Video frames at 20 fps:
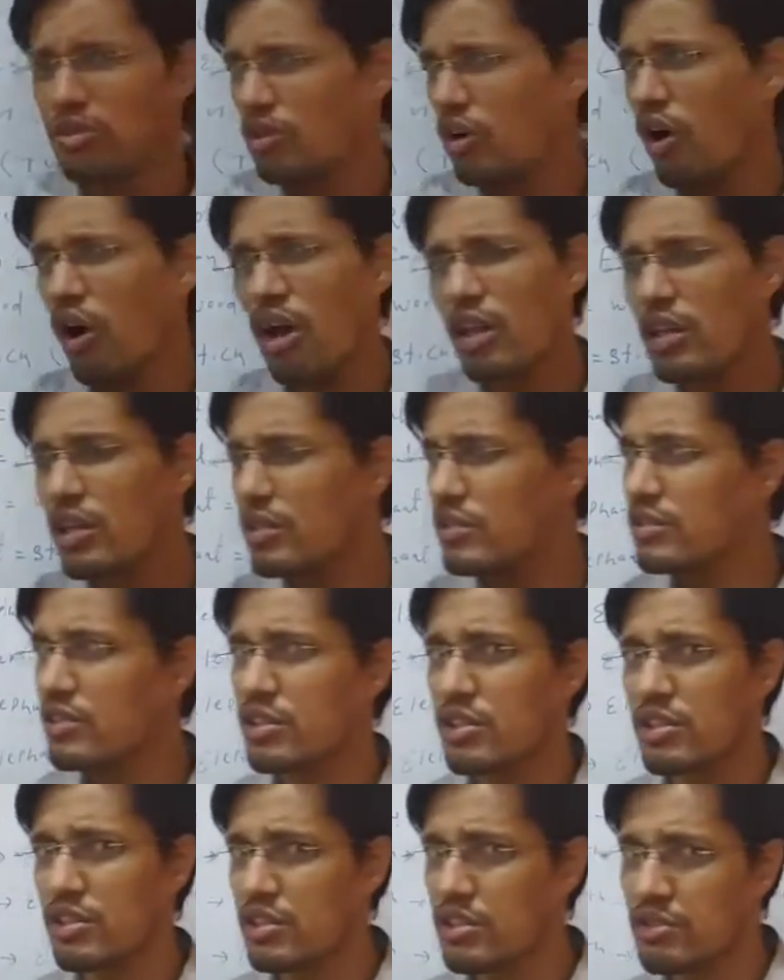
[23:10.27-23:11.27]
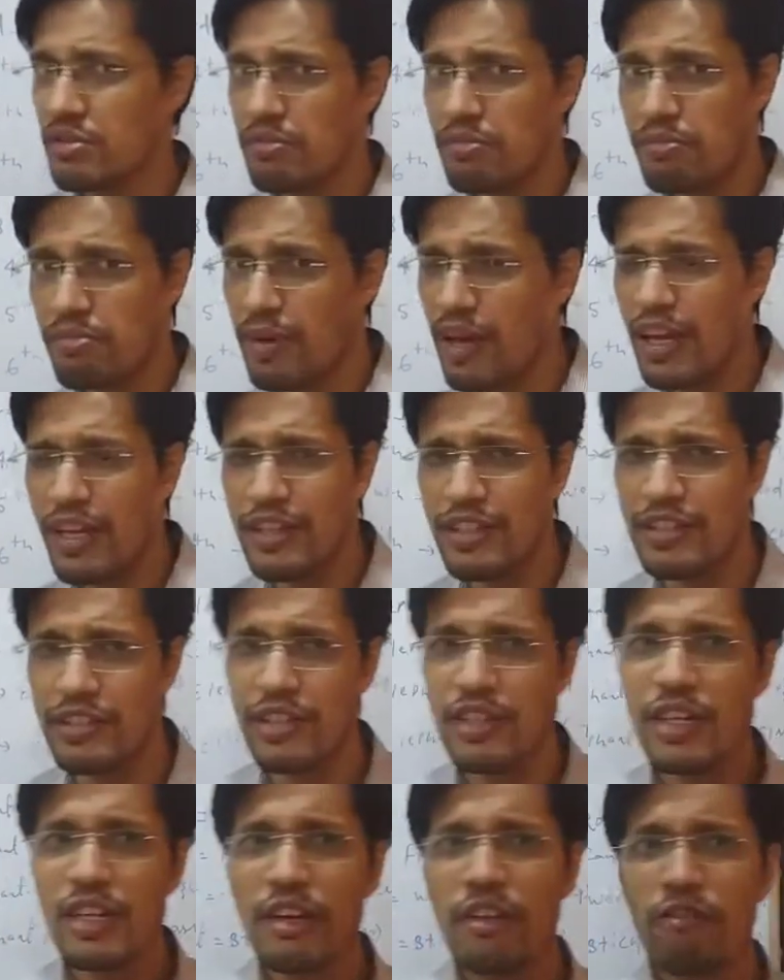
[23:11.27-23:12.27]
all the six blind
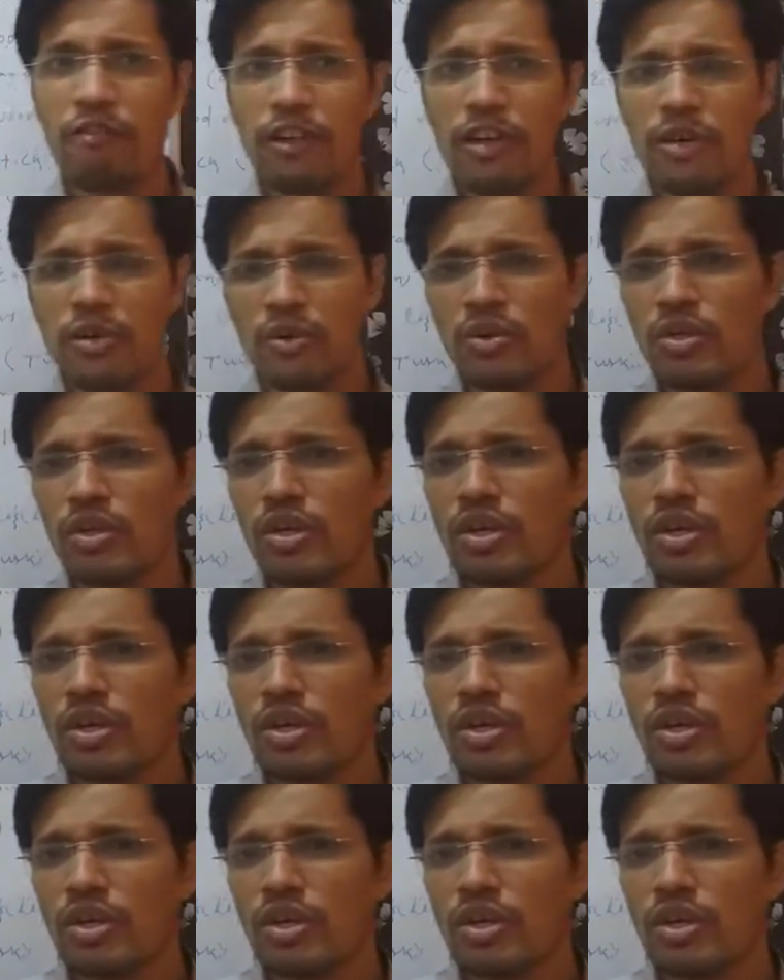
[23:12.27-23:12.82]
fellow.